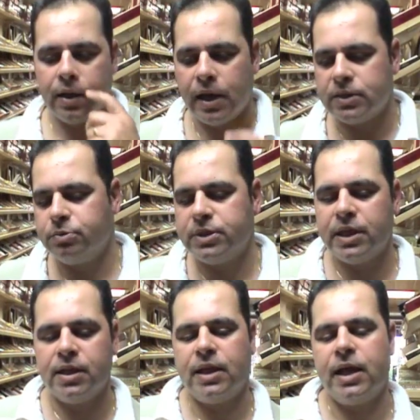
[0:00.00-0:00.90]
As we
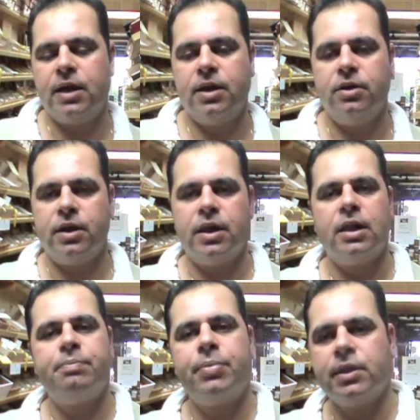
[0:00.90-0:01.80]
said, like, you
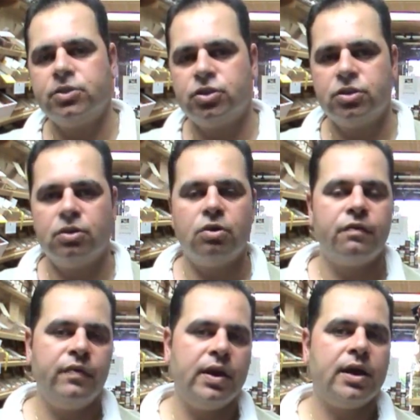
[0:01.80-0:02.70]
cannot punch or
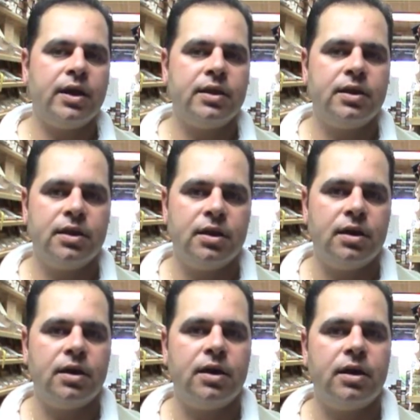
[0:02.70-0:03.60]
V-cut
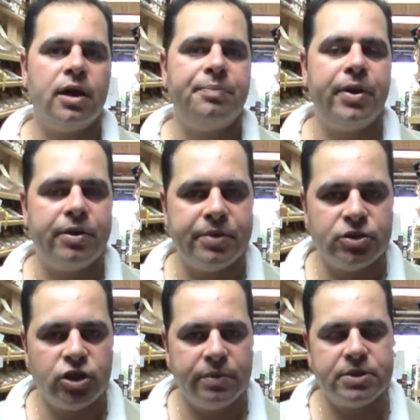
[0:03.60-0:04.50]
a
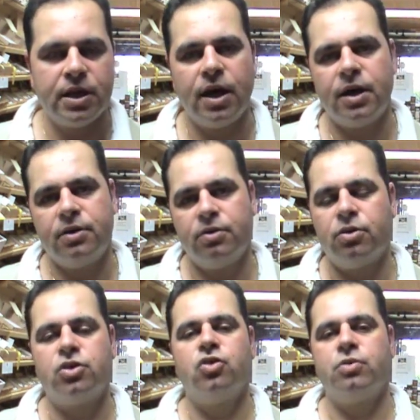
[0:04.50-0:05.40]
pyramid shaped cigar
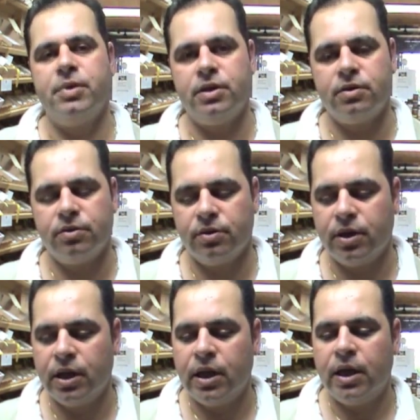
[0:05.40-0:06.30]
or a torpedo.
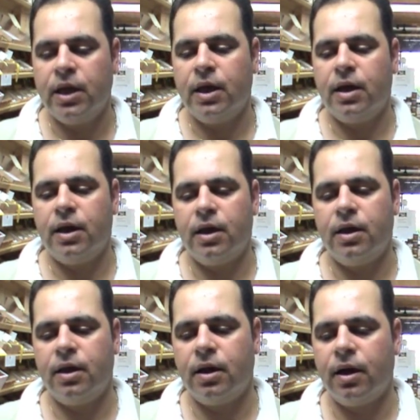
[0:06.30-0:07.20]

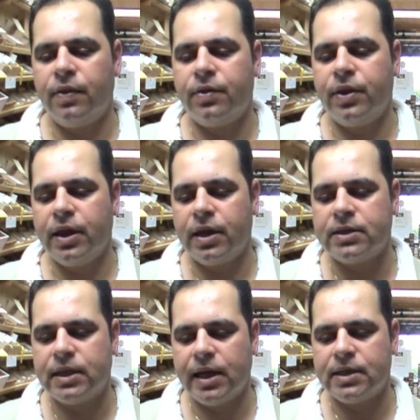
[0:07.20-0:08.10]
Other thing
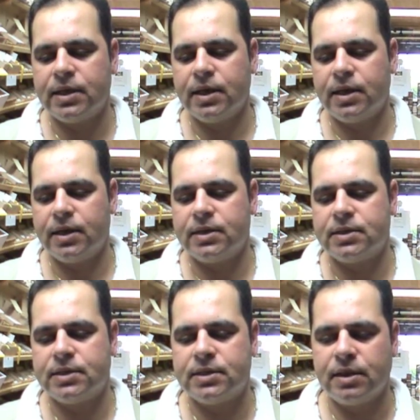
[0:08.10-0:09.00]
is, like,
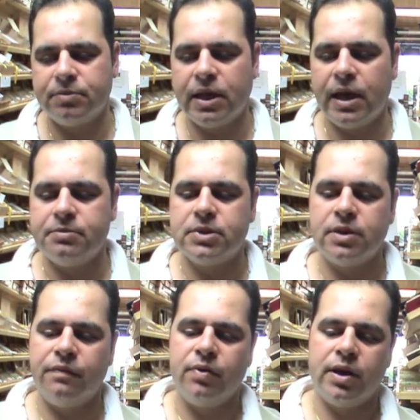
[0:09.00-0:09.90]
sometimes
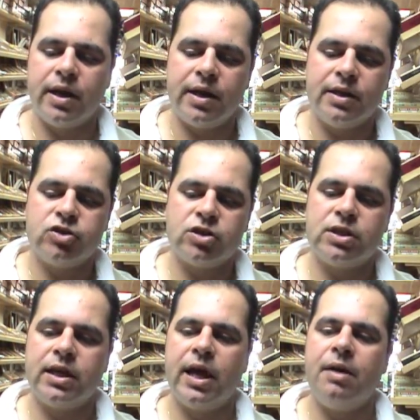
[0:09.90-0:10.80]
if you're cutting
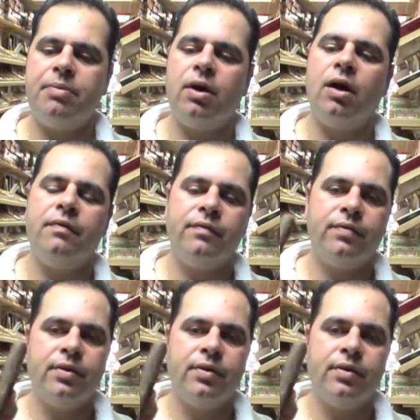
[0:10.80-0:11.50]
just the cap off,